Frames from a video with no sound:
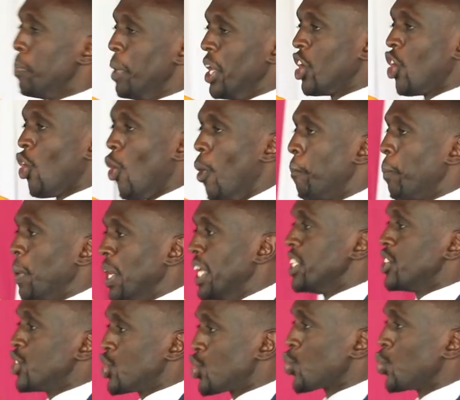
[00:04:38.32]
be
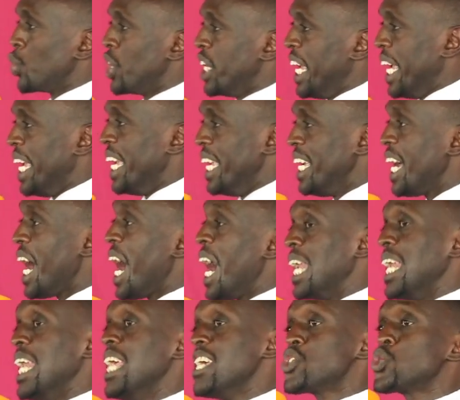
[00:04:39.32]
complete today
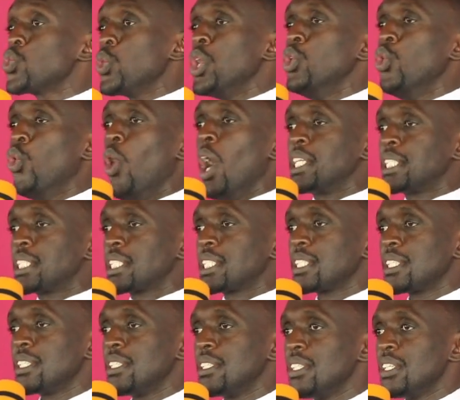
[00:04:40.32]
unless we do
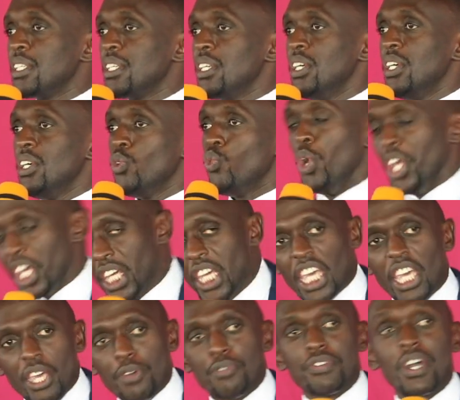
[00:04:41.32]
what? We
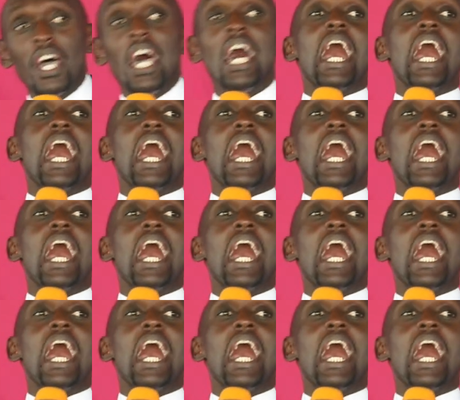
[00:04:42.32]
give.